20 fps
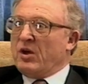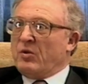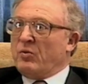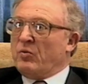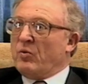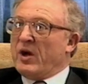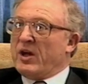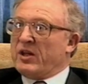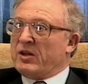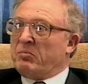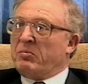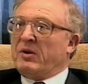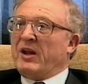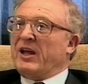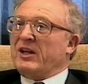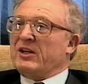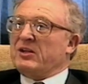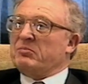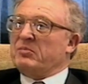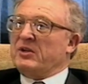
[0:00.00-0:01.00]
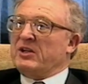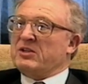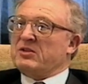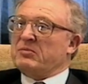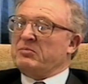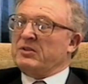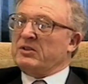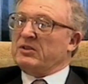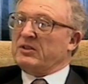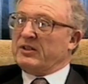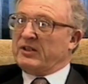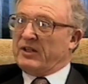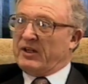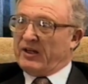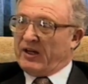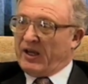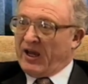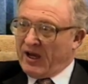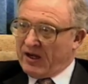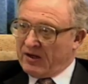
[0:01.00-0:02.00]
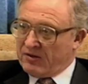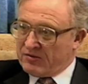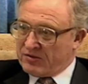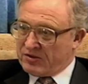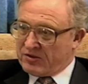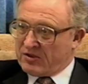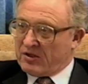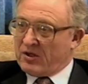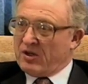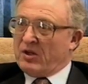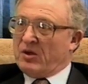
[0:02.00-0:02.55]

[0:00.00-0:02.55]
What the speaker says: where the plan had been to build it in-house.